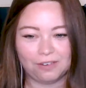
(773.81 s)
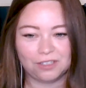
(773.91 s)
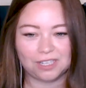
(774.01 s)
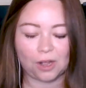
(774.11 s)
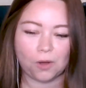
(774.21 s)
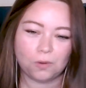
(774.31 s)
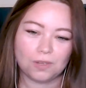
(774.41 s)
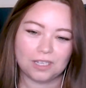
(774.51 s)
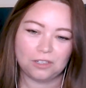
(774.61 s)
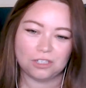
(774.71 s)
like whenever it's like,
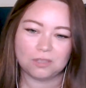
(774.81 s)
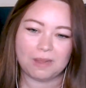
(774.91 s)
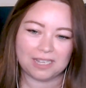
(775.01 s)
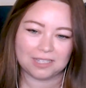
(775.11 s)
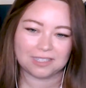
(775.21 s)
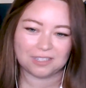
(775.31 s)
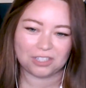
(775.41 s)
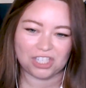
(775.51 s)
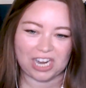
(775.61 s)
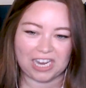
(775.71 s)
oh, can you just make this
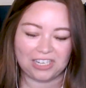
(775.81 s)
little